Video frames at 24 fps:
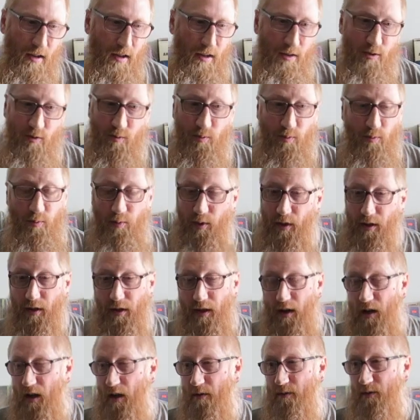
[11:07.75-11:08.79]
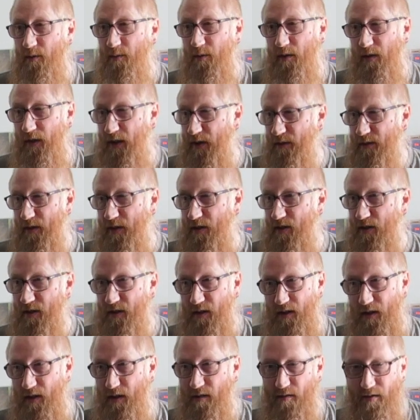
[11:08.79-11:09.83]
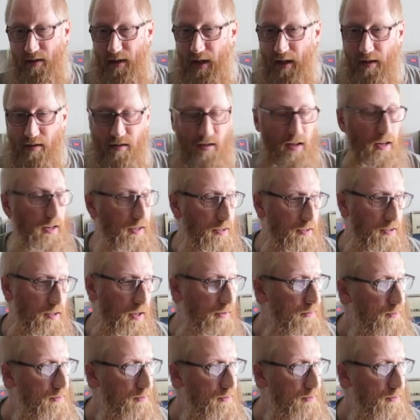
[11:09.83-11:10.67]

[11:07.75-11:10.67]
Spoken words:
it's really comfortable. Even just the 10 seconds